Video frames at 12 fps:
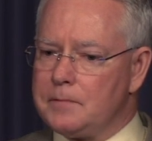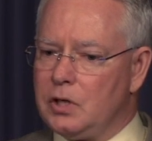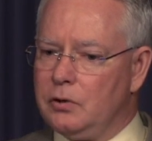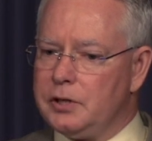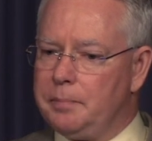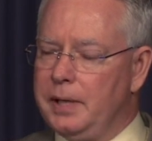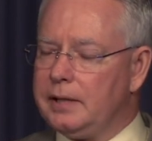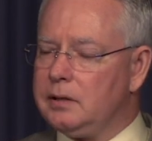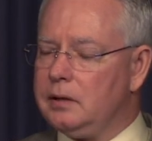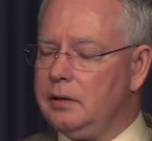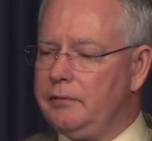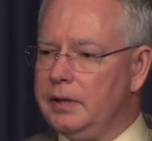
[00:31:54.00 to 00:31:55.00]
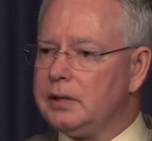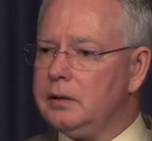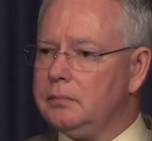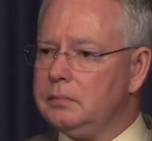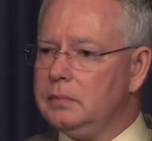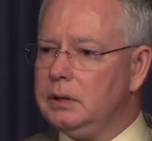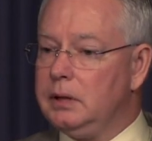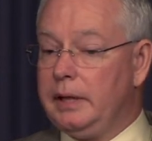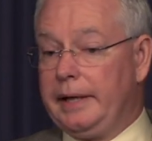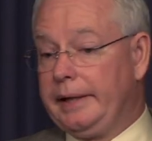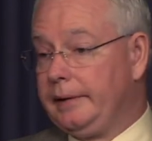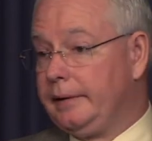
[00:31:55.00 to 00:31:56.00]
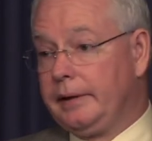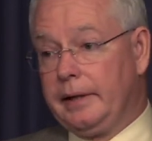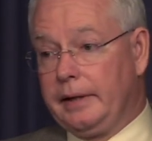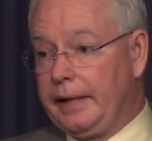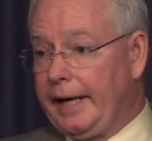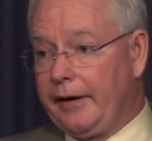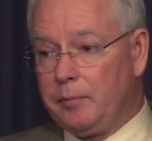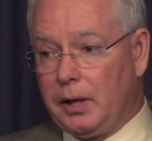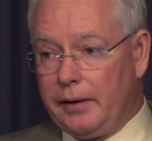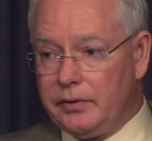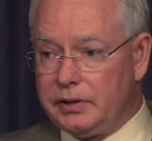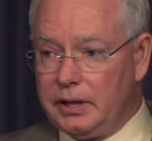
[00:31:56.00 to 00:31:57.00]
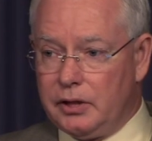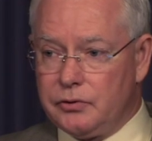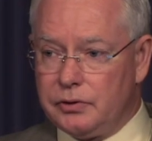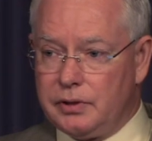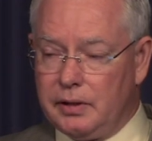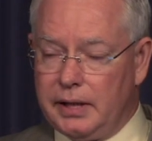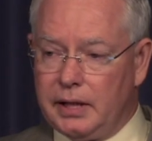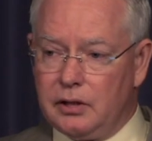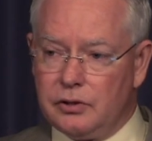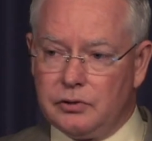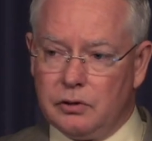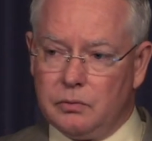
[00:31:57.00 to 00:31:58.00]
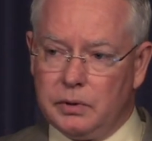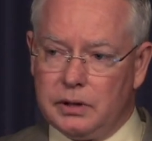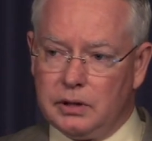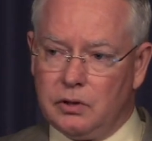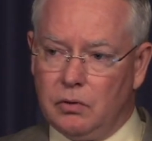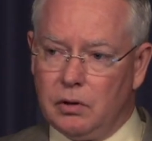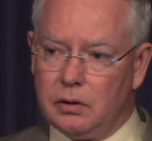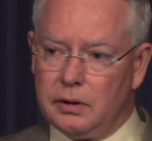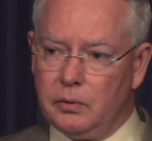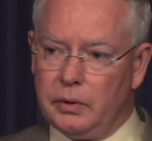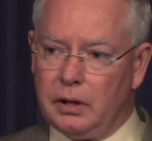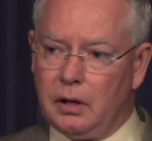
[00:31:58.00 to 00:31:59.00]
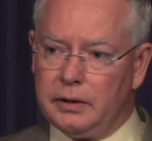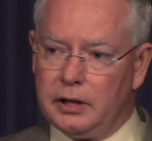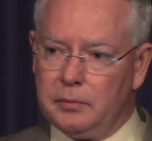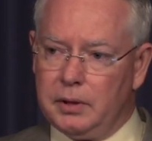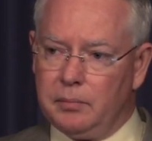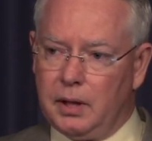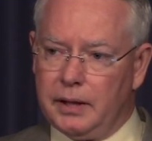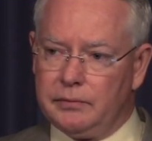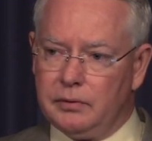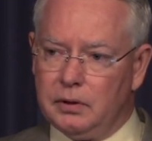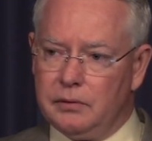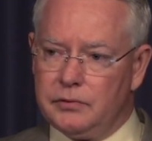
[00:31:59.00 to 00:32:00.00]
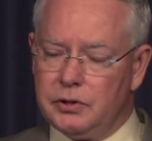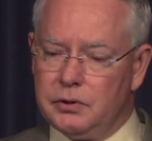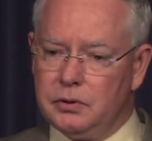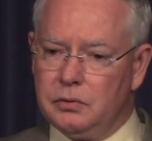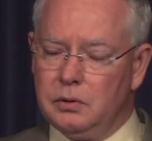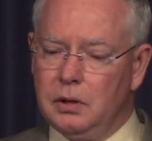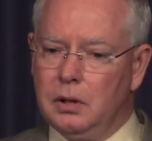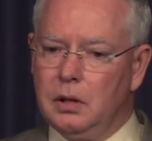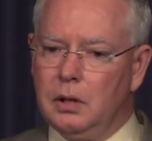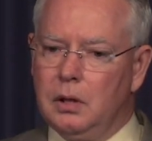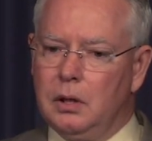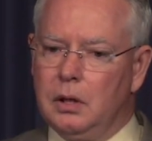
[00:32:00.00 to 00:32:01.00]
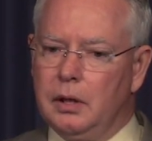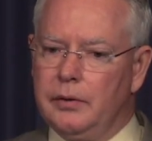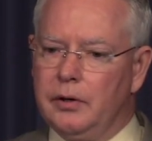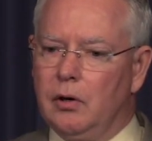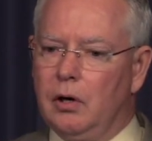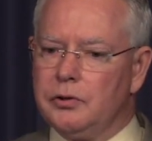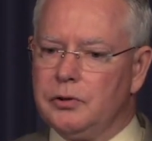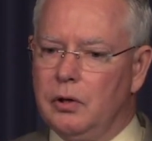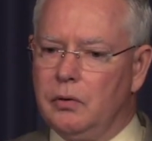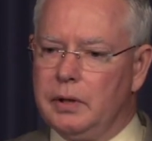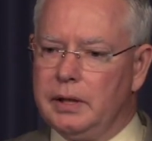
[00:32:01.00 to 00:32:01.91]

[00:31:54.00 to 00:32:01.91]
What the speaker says: or depict a victim, and they have privacy interests that they can assert within court that we all need to be mindful of too. And there also